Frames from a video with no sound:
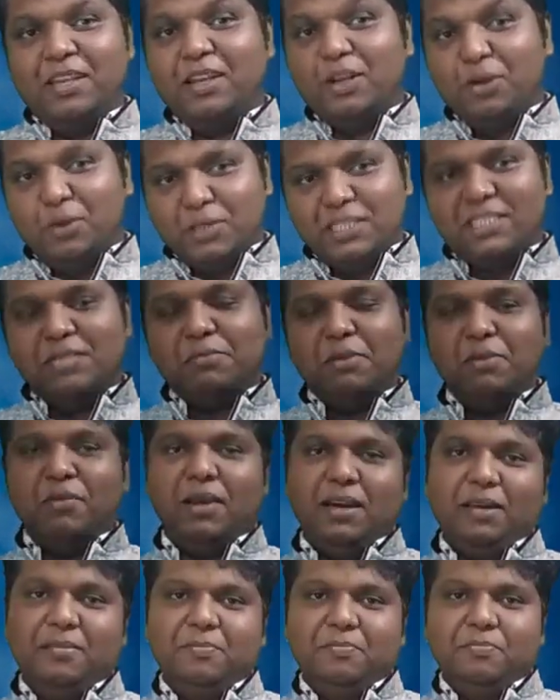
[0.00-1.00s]
Question number
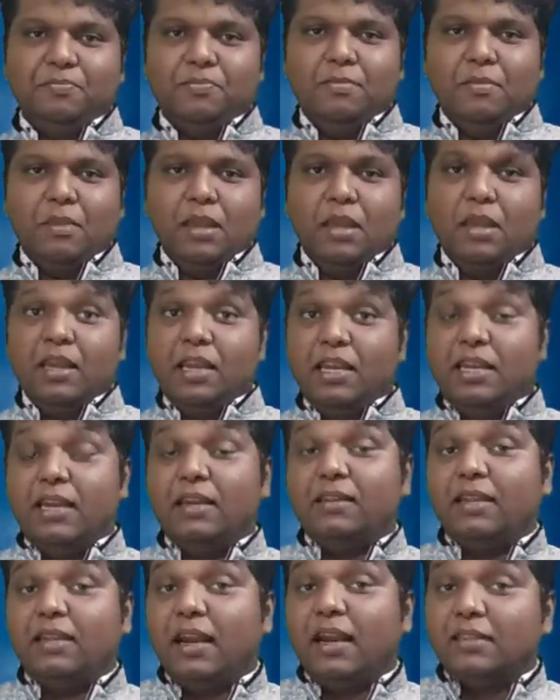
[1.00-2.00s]
1.
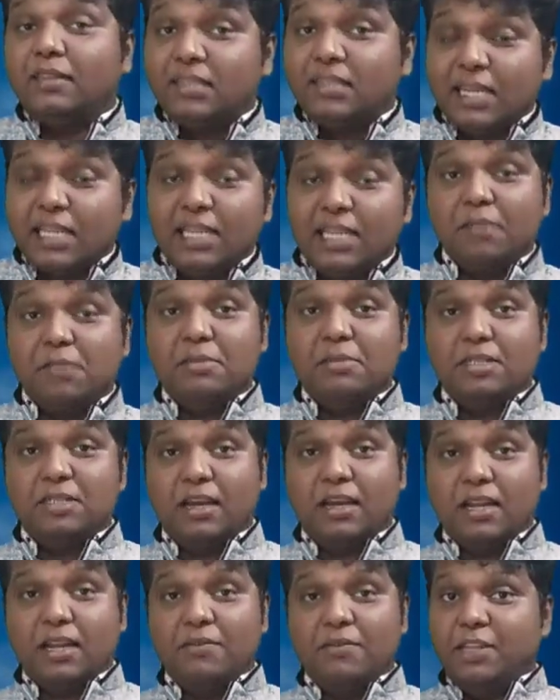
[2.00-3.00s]
Here there are 3 numbers
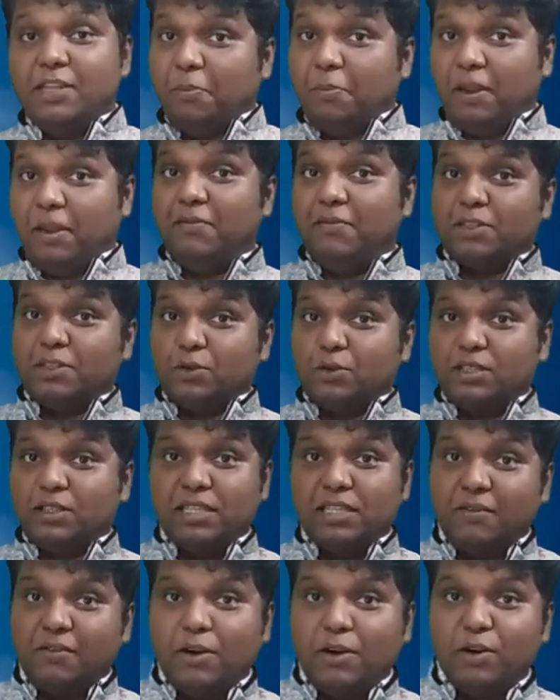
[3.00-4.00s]
are given. The previous question
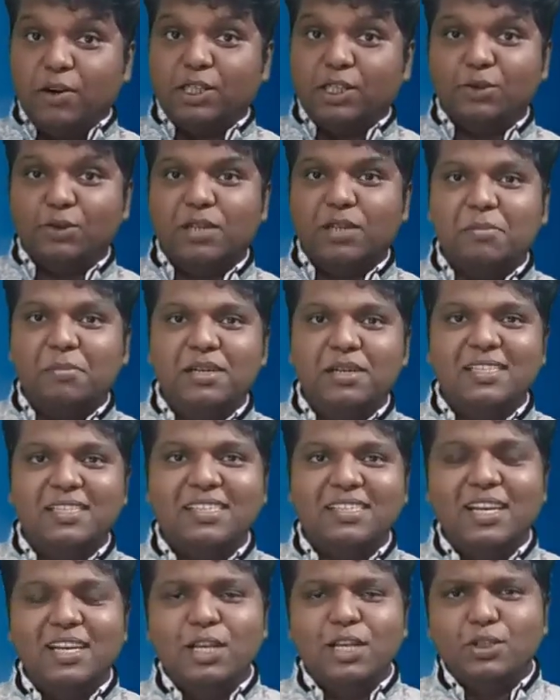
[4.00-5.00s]
there were only 2
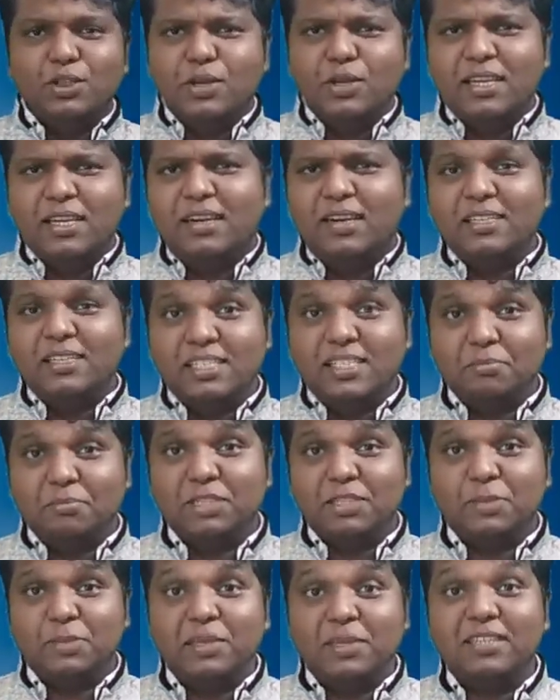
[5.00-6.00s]
numbers. So here it's
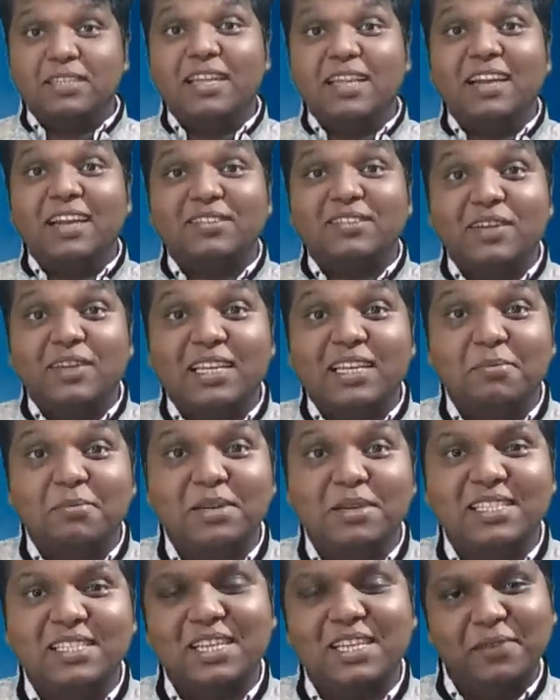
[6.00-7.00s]
something special. There are 3
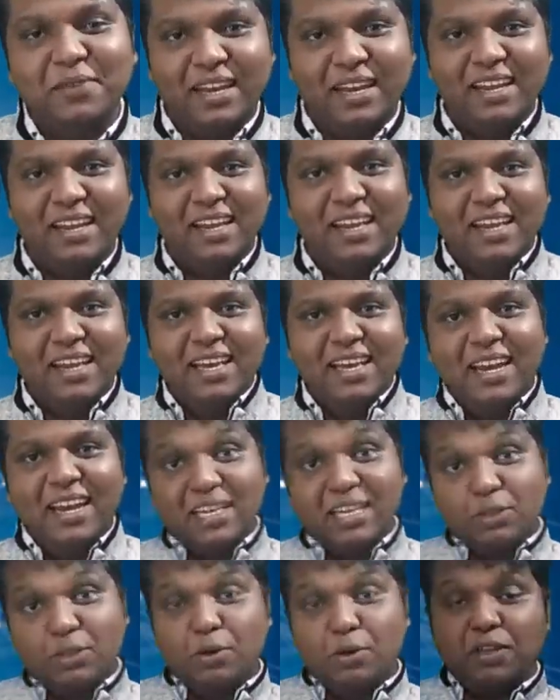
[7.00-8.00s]
numbers given.
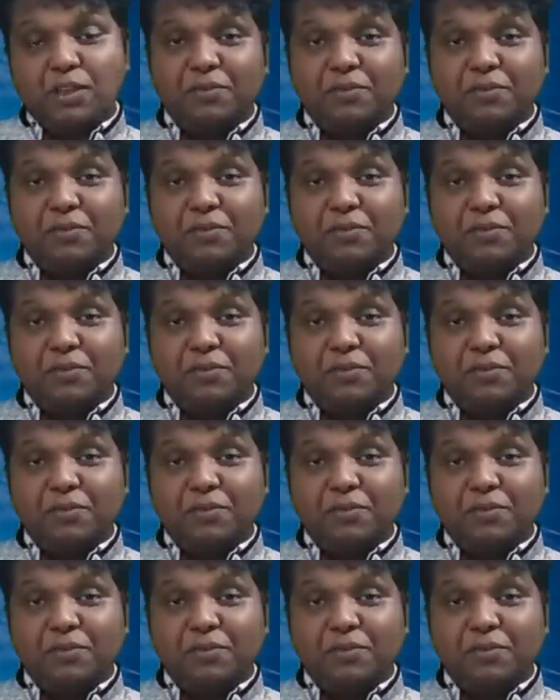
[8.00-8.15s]
Let us go to the